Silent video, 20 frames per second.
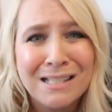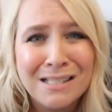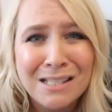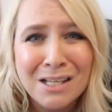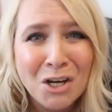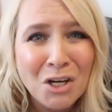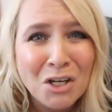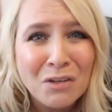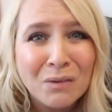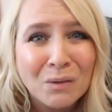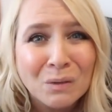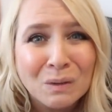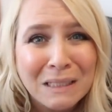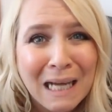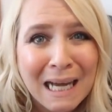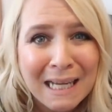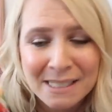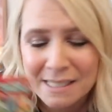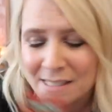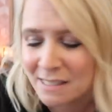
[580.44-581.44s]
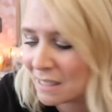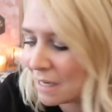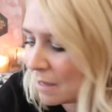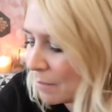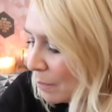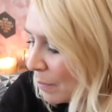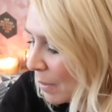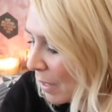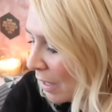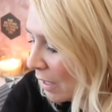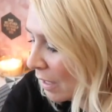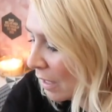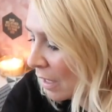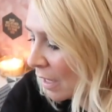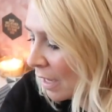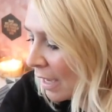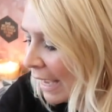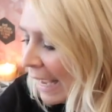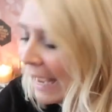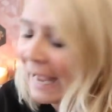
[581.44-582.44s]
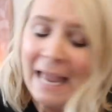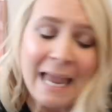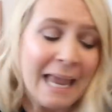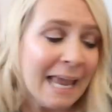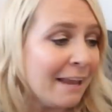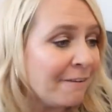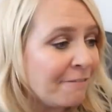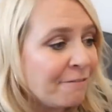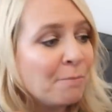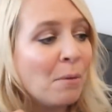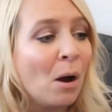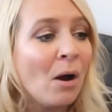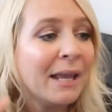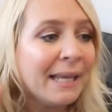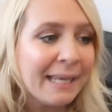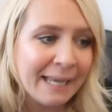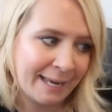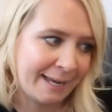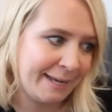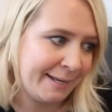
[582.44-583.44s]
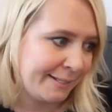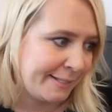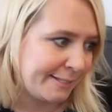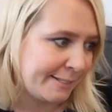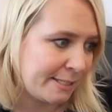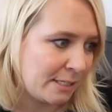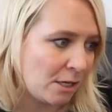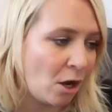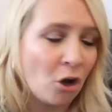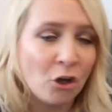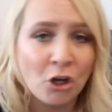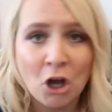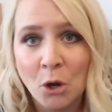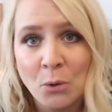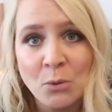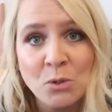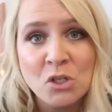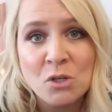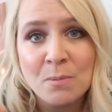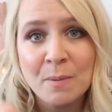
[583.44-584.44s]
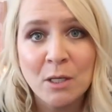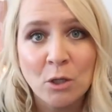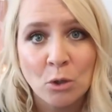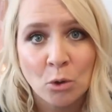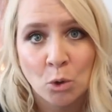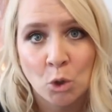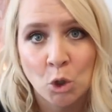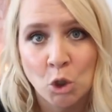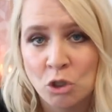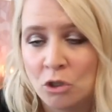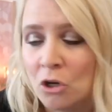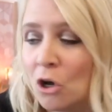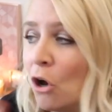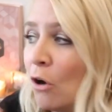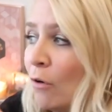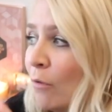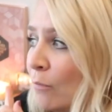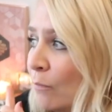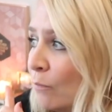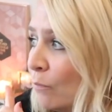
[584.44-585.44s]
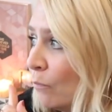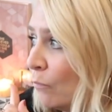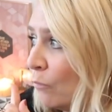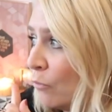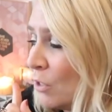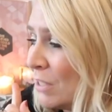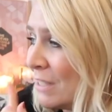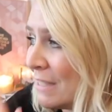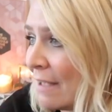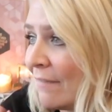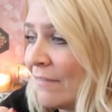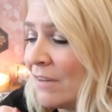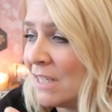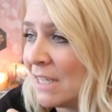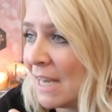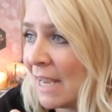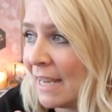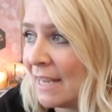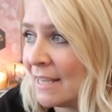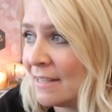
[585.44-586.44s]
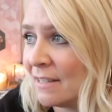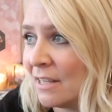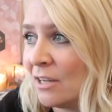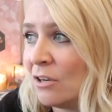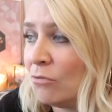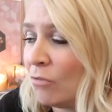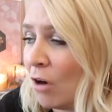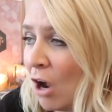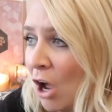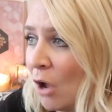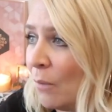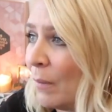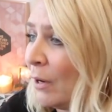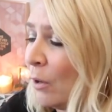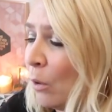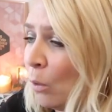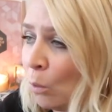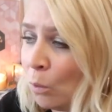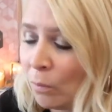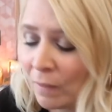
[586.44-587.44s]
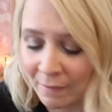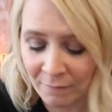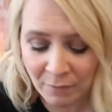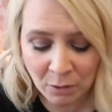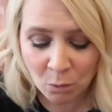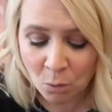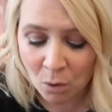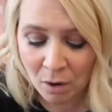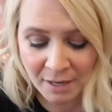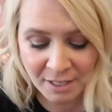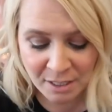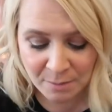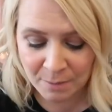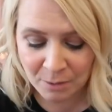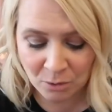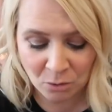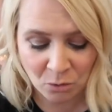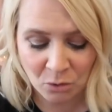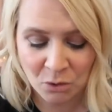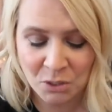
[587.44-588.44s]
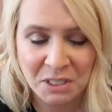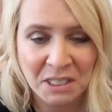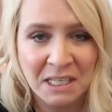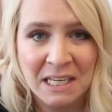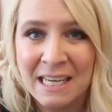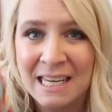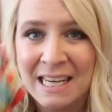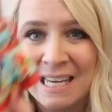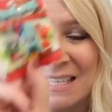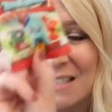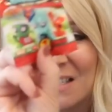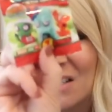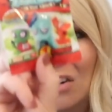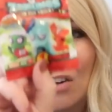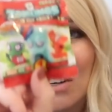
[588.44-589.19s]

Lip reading: It's a load of old tat, isn't it? But if my kids are going to be good for 7 days in a row and all they require to be good is a